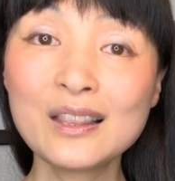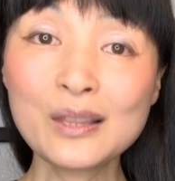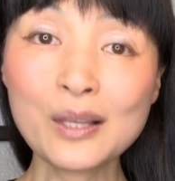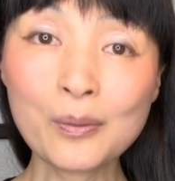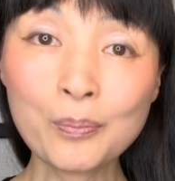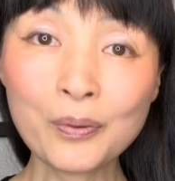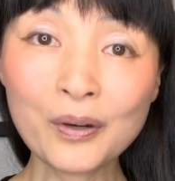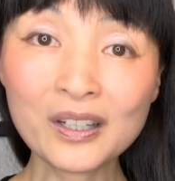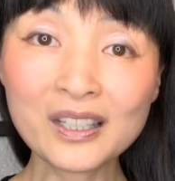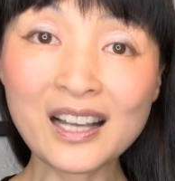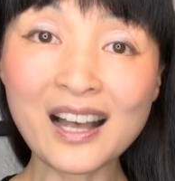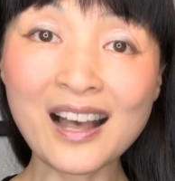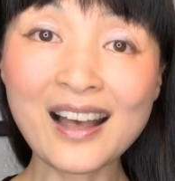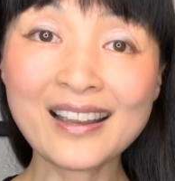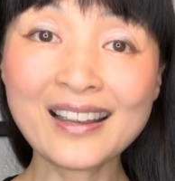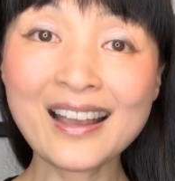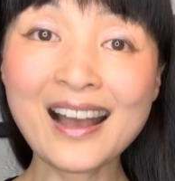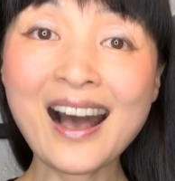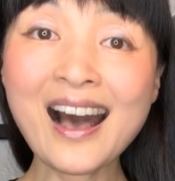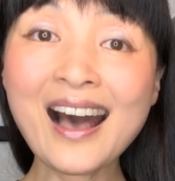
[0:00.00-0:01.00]
the book
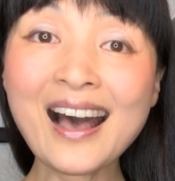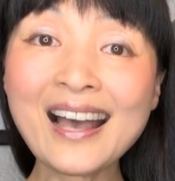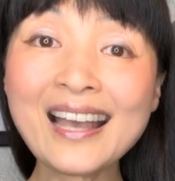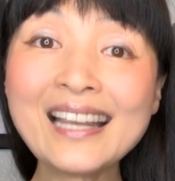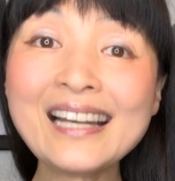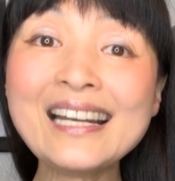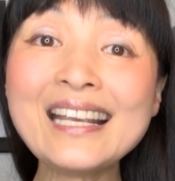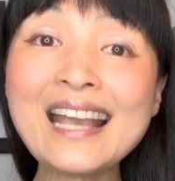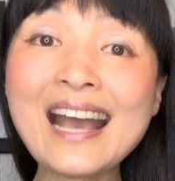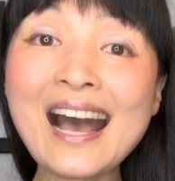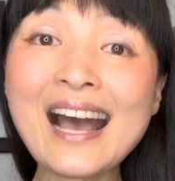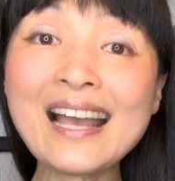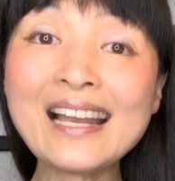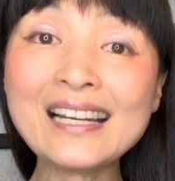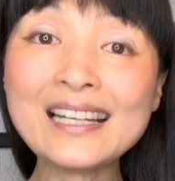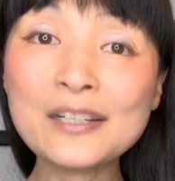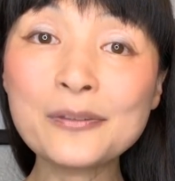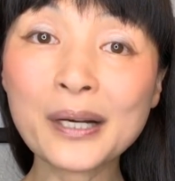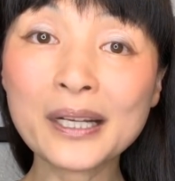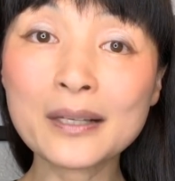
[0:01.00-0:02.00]
I highly,
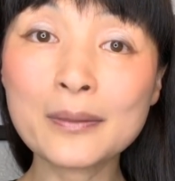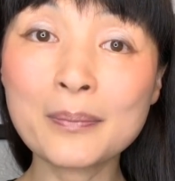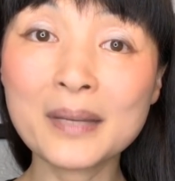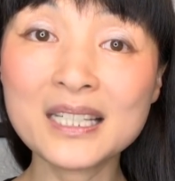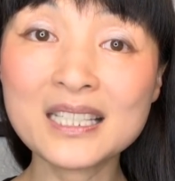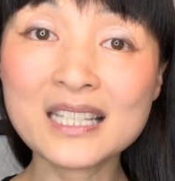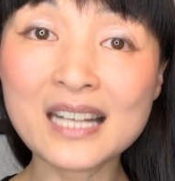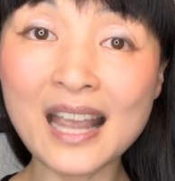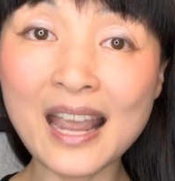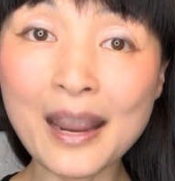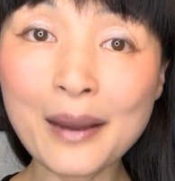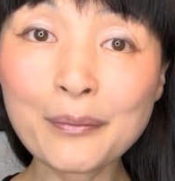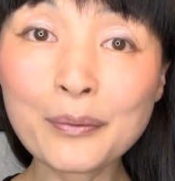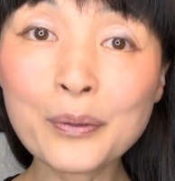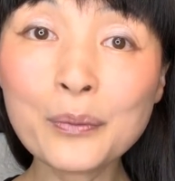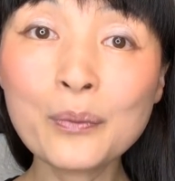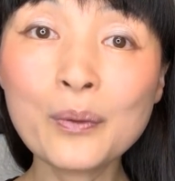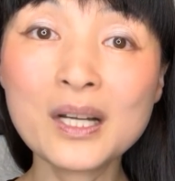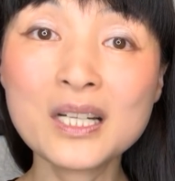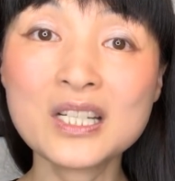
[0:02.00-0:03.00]
highly recommend
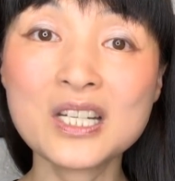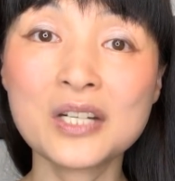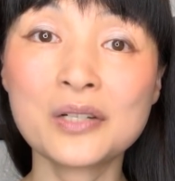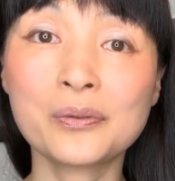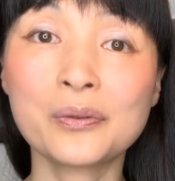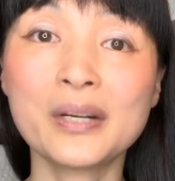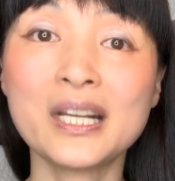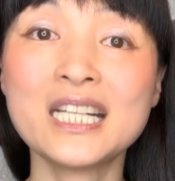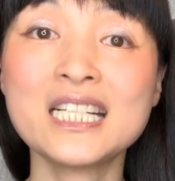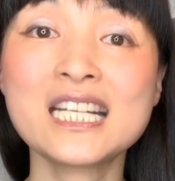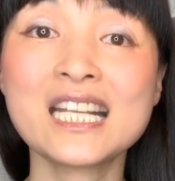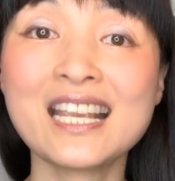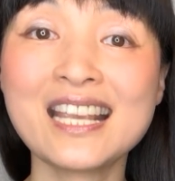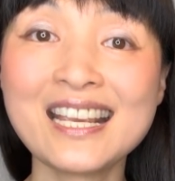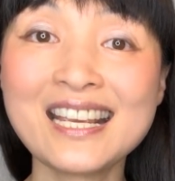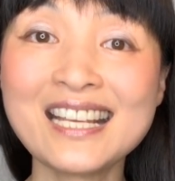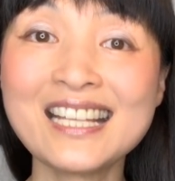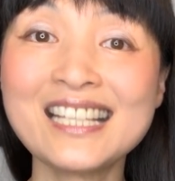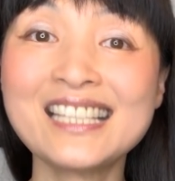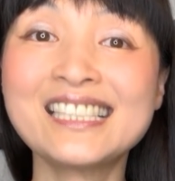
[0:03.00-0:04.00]
everyone to read
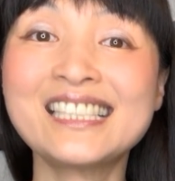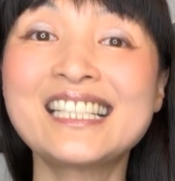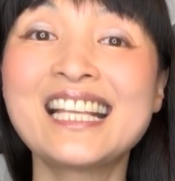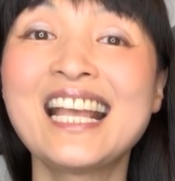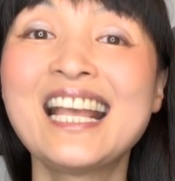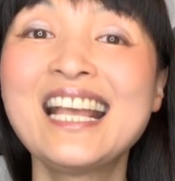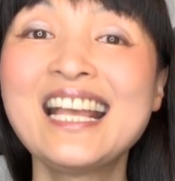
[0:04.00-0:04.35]
is